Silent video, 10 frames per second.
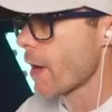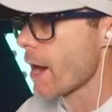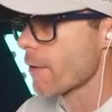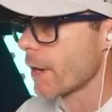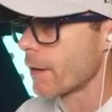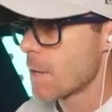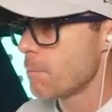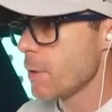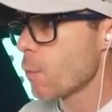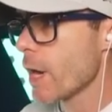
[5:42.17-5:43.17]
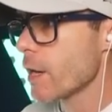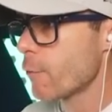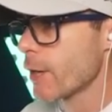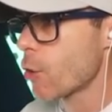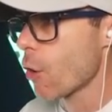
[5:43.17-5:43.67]
herring. It'd be weird if
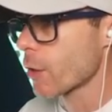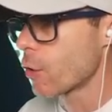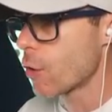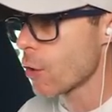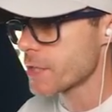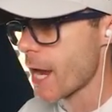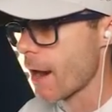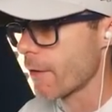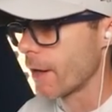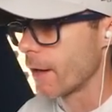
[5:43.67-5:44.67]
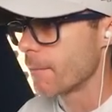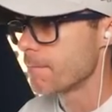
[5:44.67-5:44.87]
we caught a cooked herring.